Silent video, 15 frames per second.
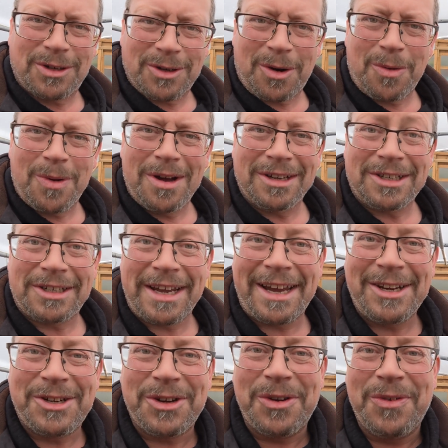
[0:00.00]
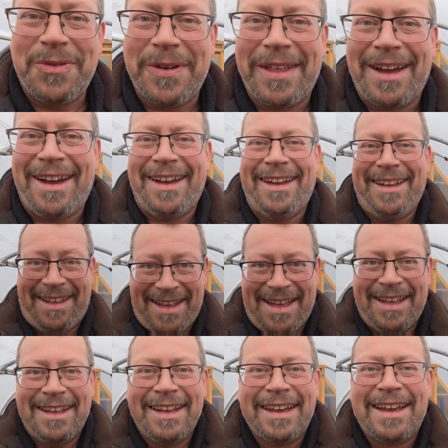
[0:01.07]
so stay tuned for that.
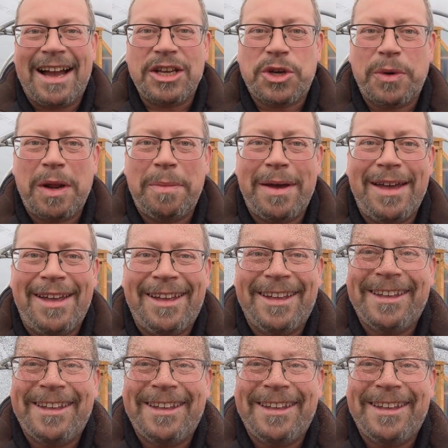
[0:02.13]
Catch you in a bit.